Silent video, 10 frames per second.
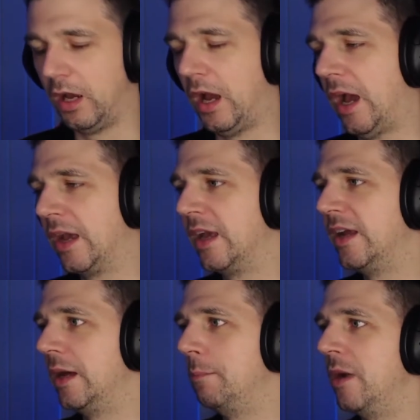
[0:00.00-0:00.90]
I ain't
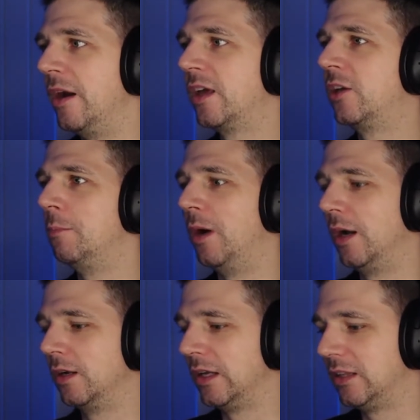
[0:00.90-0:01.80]
American, but
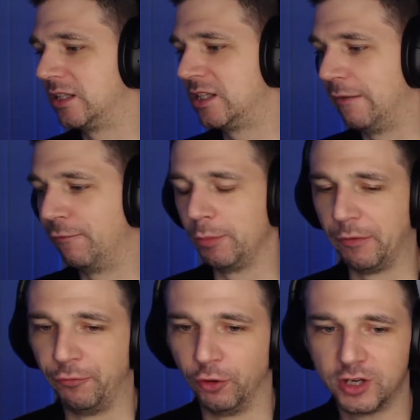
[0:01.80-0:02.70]
I'll lead the team from the
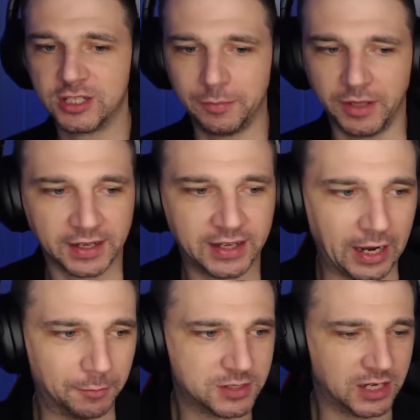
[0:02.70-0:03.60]
front, cause I'm the
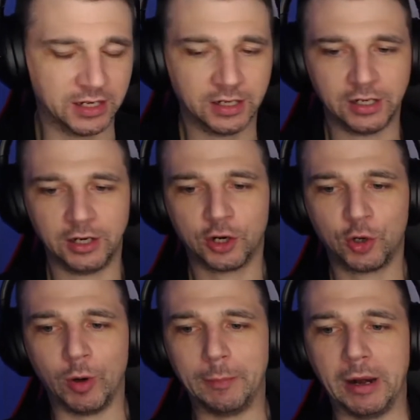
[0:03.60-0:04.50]
captain.
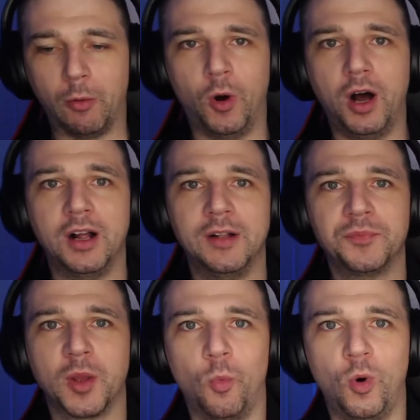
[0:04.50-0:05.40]
Come on, Matt,
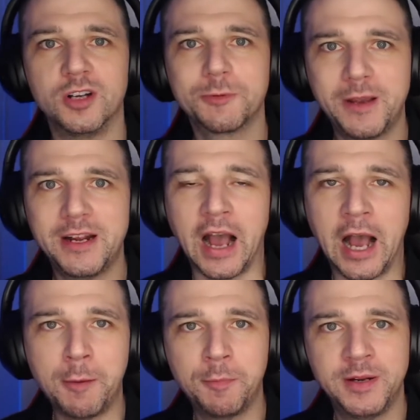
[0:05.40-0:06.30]
what's been
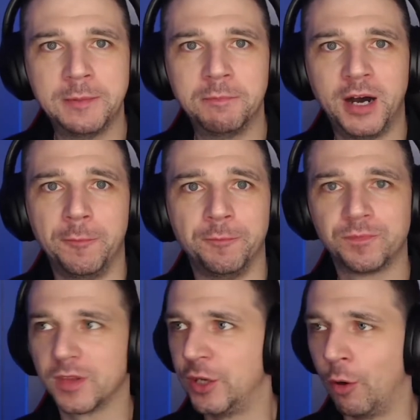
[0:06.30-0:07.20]
happening, man?
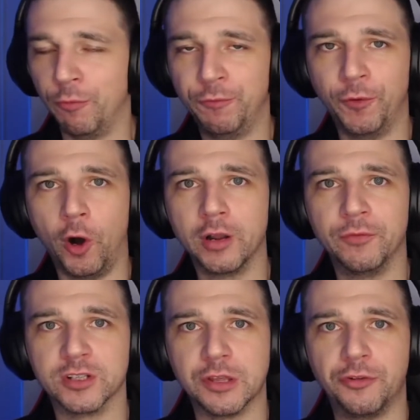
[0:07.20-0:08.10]
Yo, four of
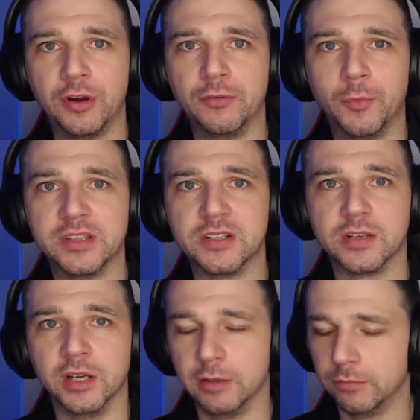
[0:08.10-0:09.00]
us and three of them went to
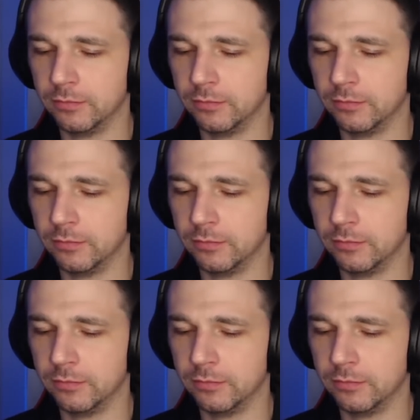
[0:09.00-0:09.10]
sleep.